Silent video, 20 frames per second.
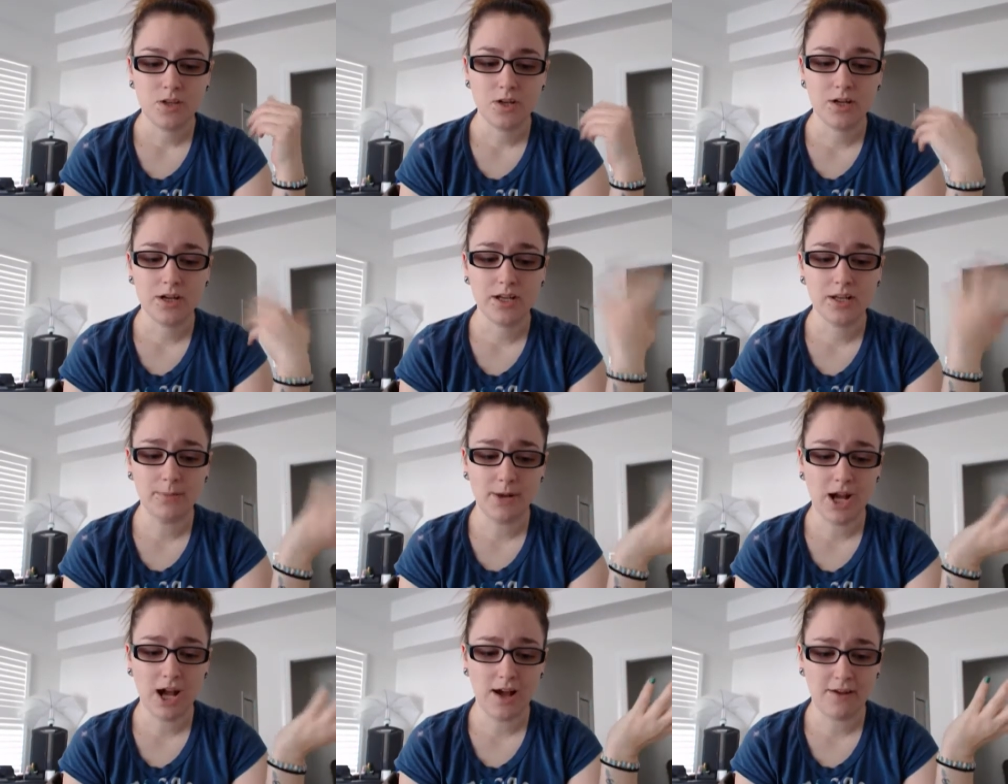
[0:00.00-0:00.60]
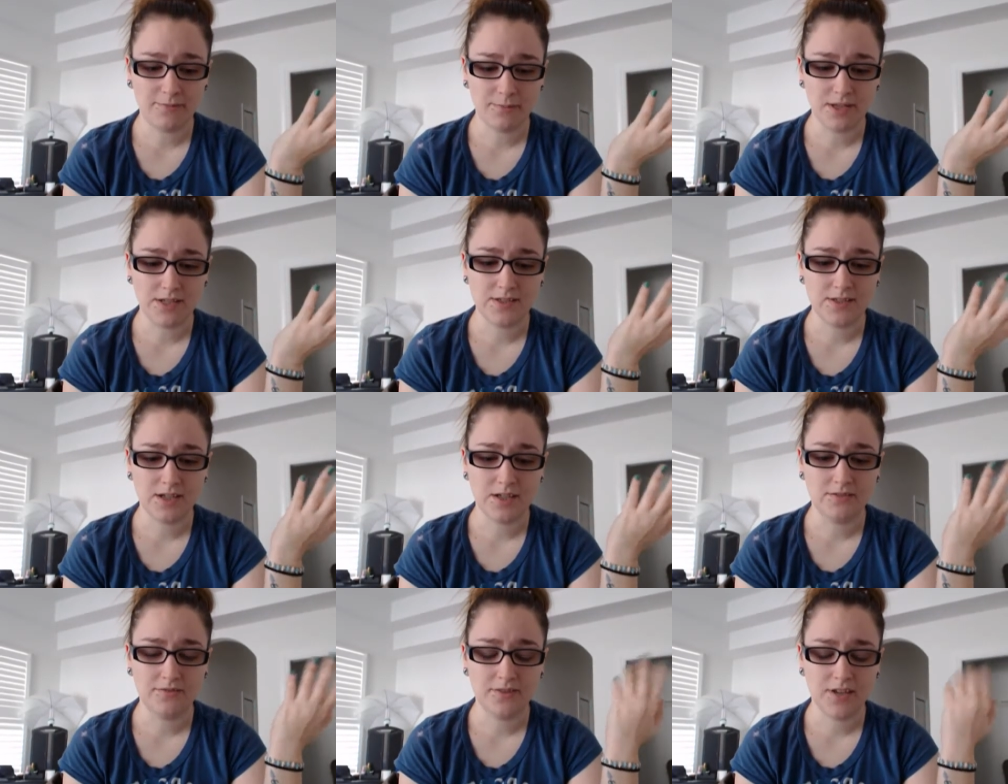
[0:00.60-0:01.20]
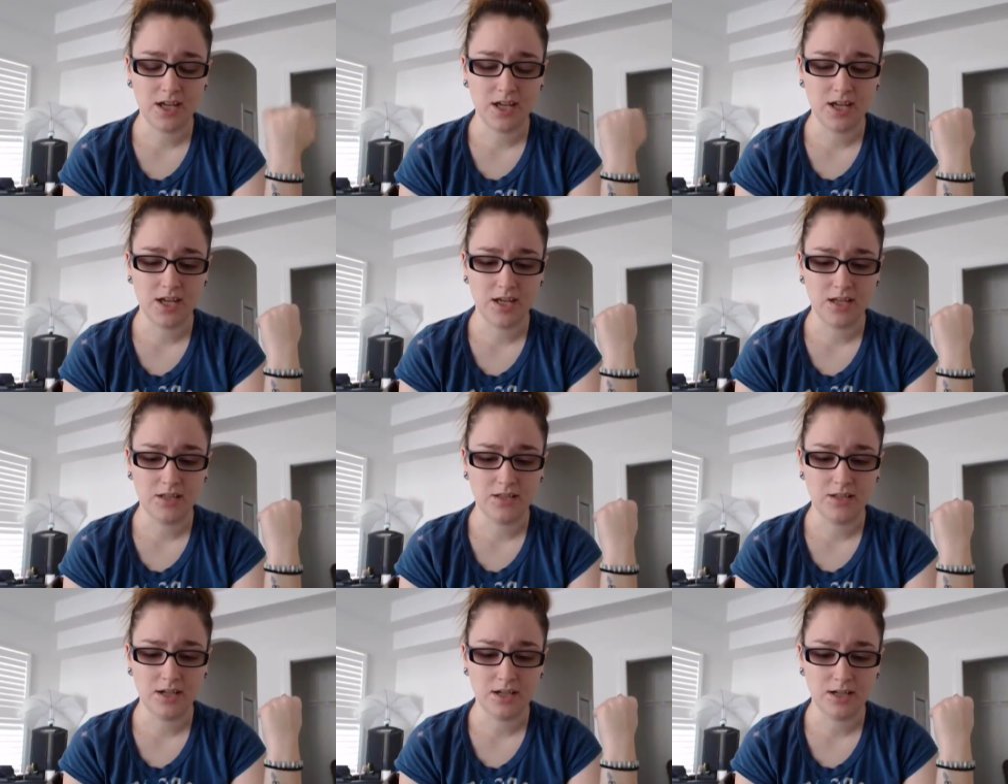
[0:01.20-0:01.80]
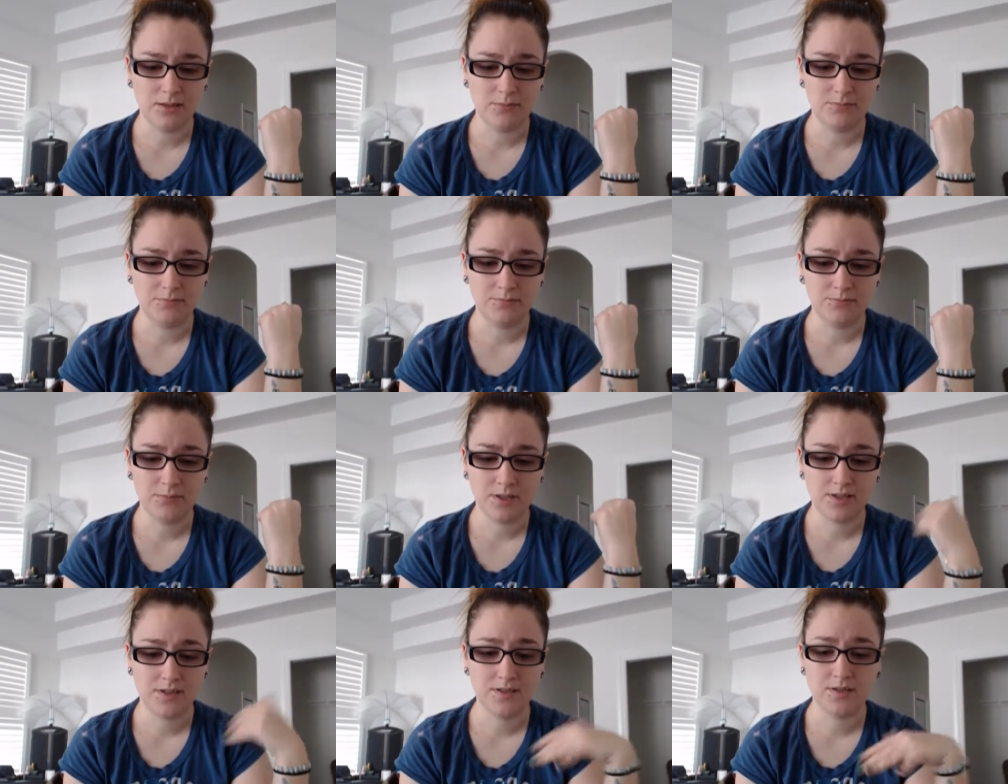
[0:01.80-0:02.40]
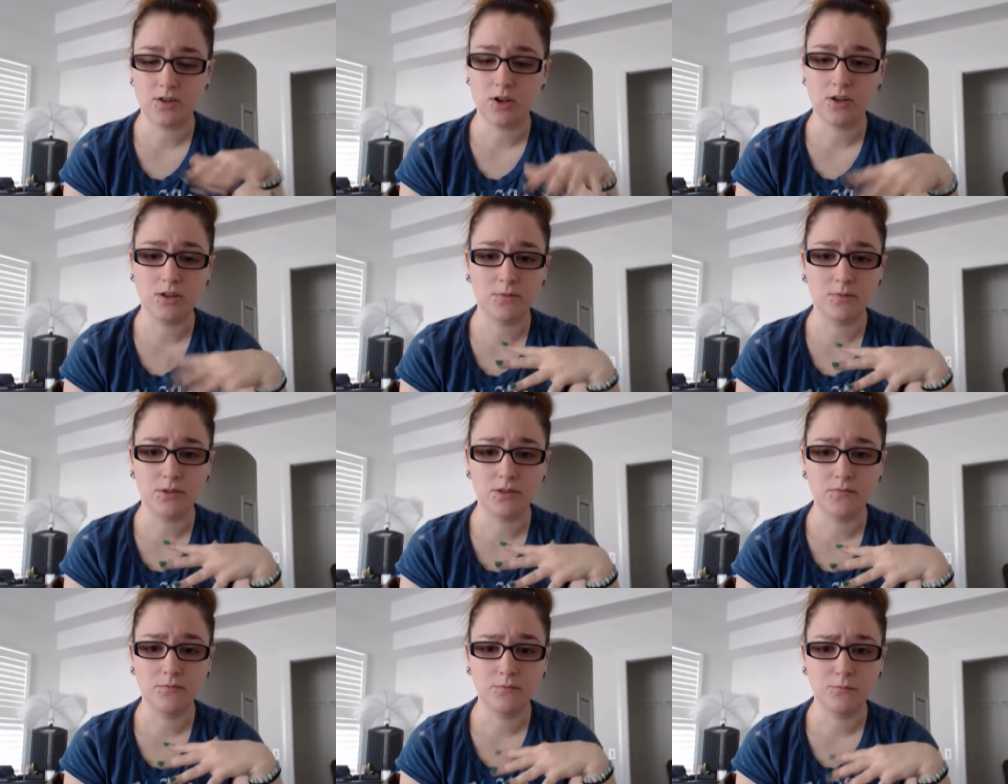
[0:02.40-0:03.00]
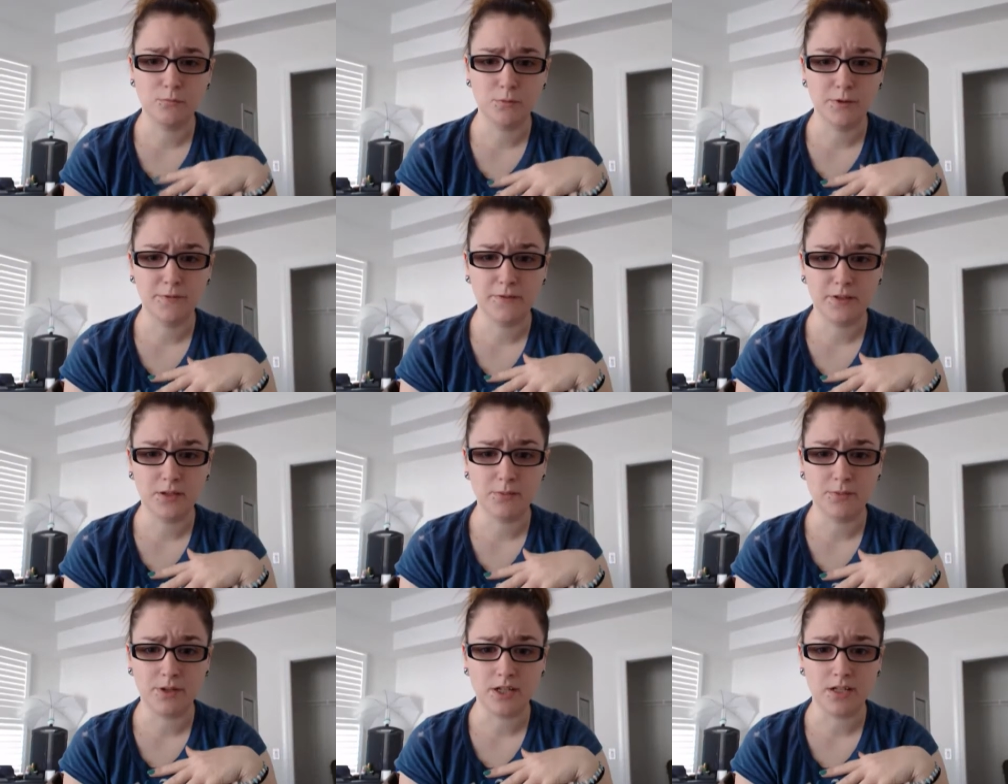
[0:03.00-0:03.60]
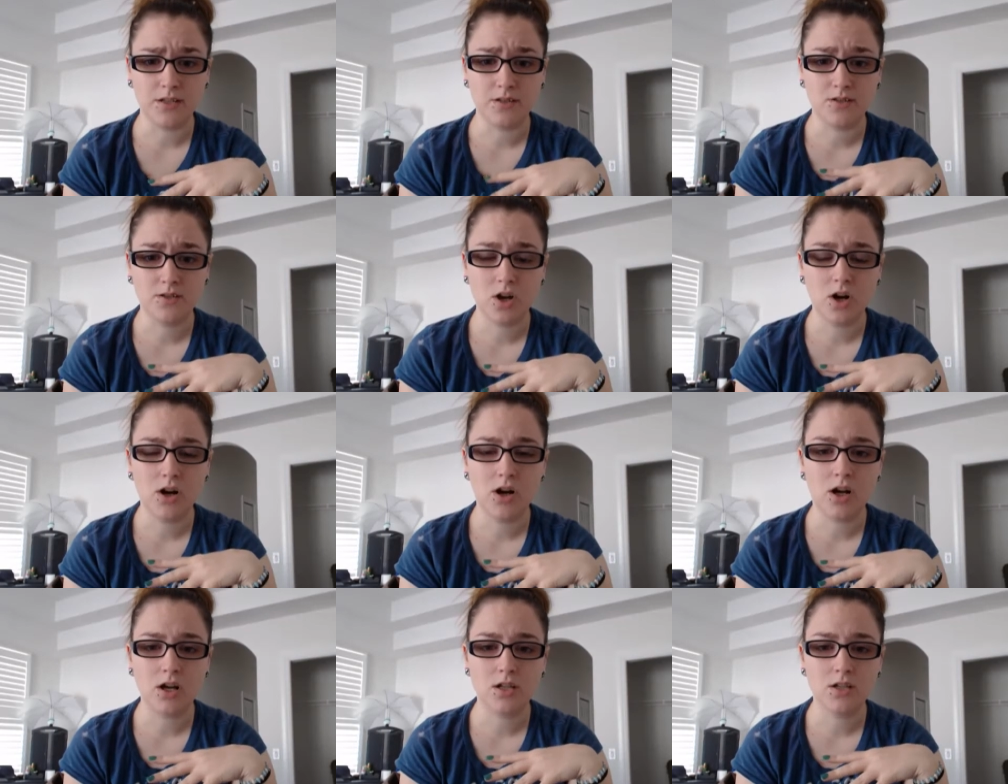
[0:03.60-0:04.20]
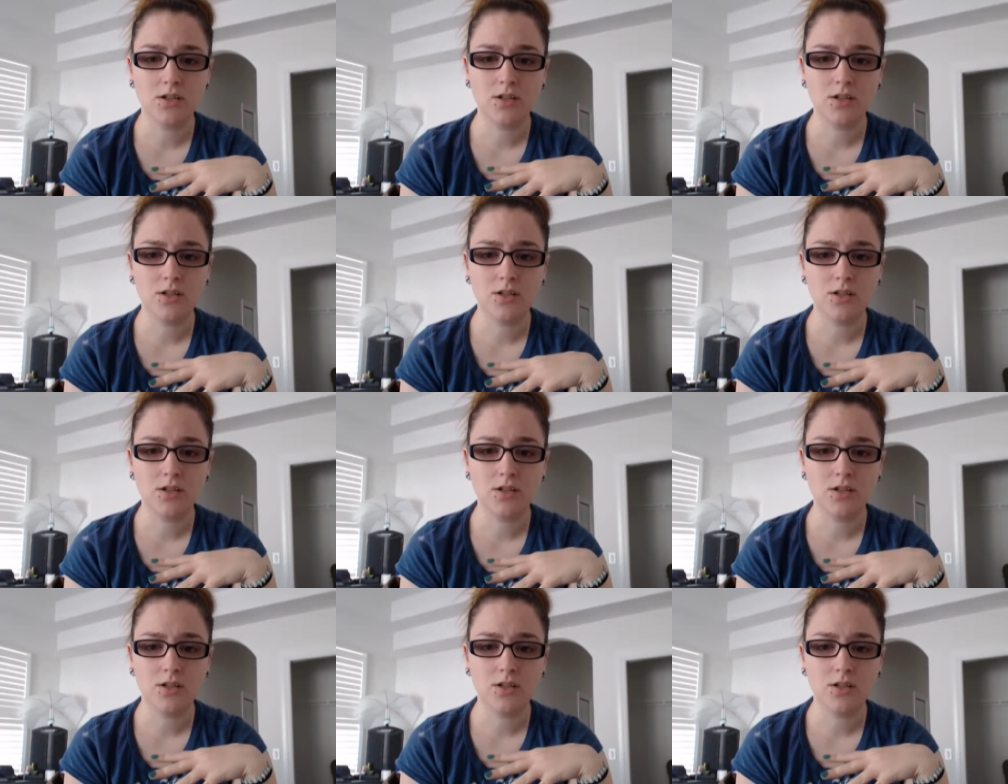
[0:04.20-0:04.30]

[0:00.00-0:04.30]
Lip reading: or I get about half my stuff, and because it's all that would fit in Brandon's car.